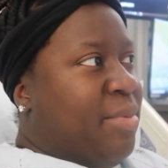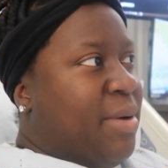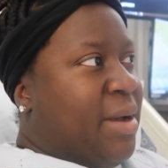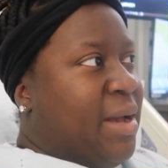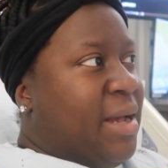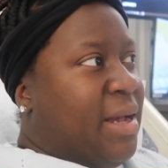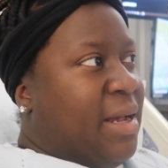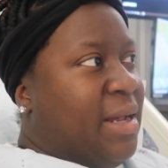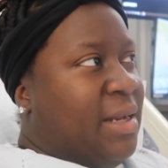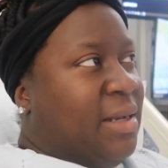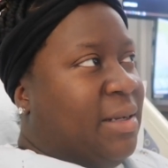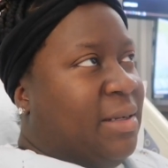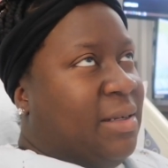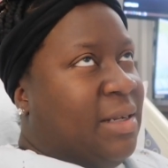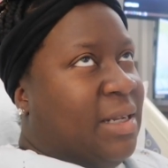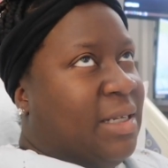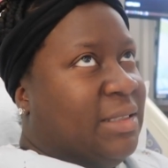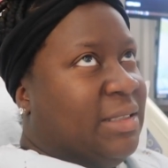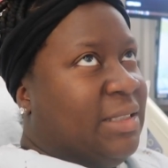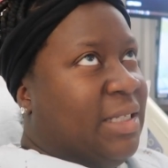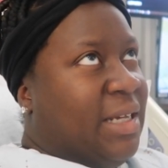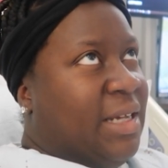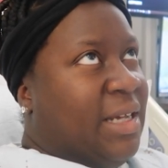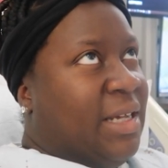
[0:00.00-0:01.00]
But it
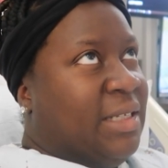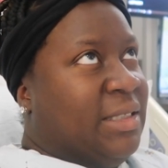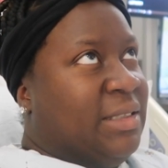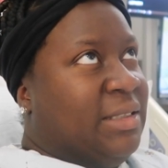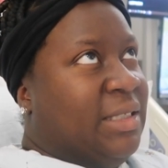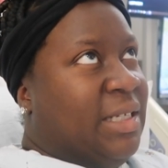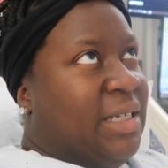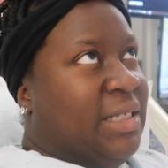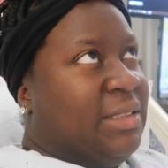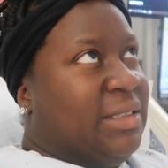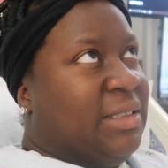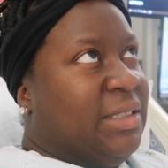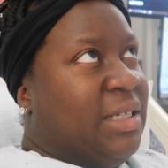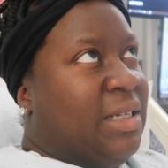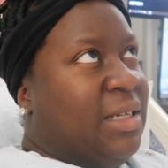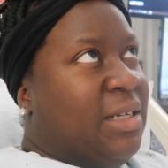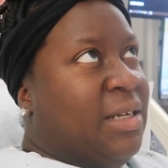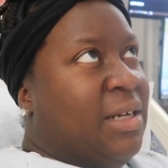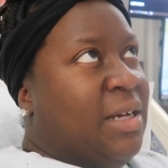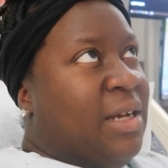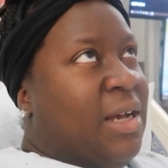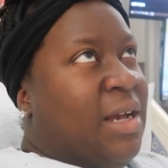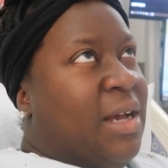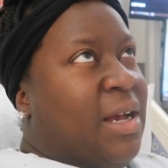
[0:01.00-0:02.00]
doesn't, it's a
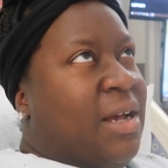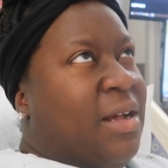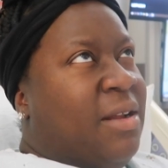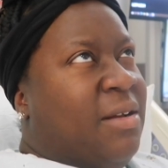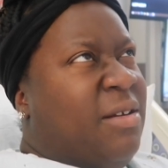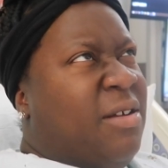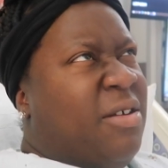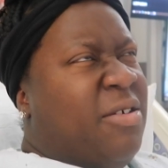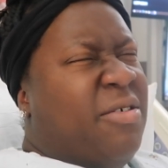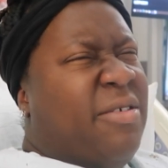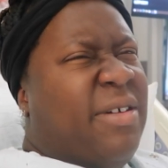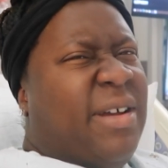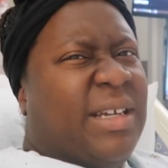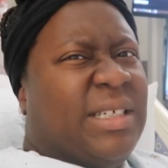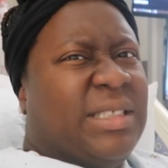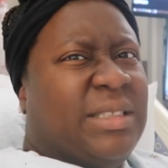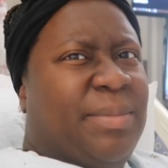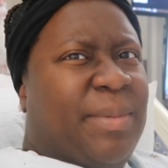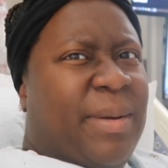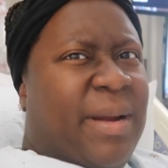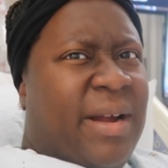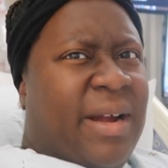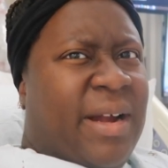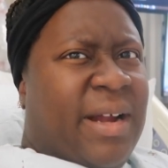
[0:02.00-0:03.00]
new
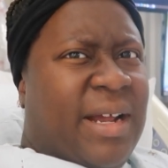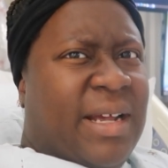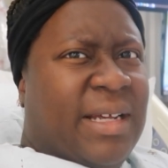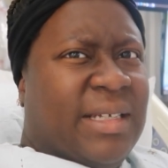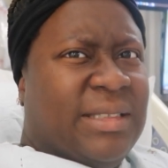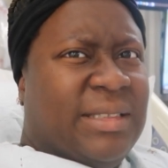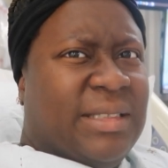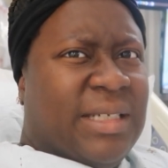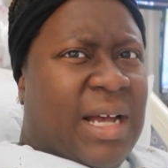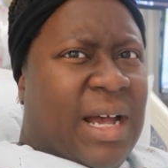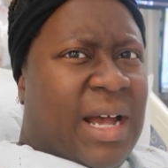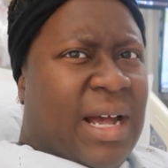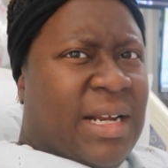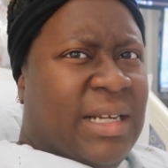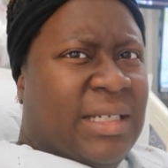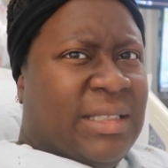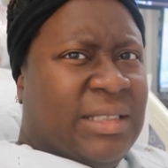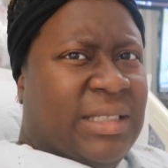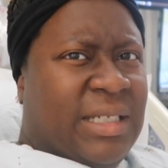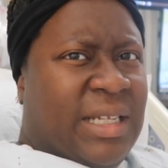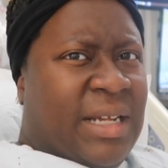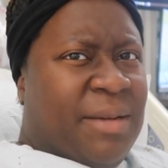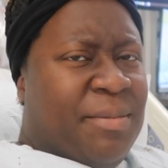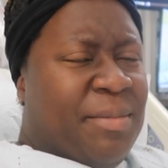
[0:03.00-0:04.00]
experience,
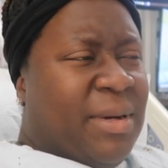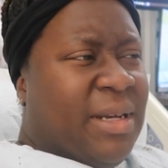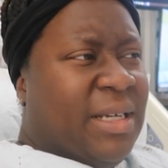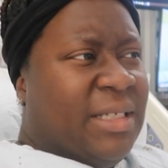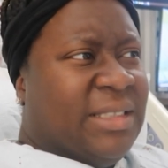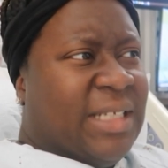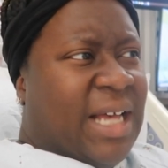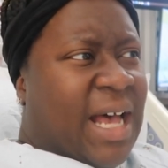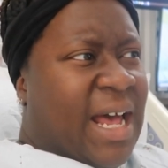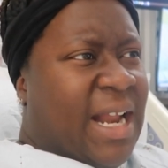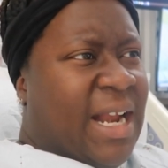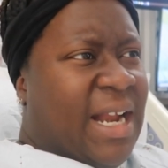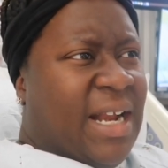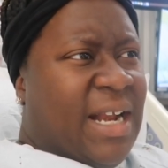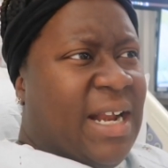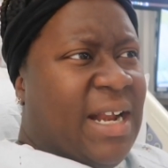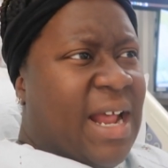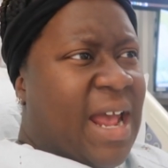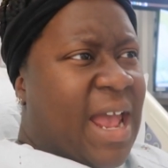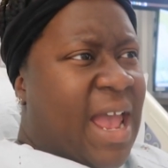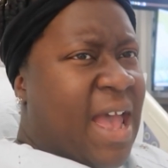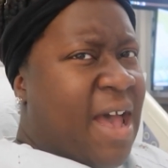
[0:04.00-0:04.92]
honestly, because I do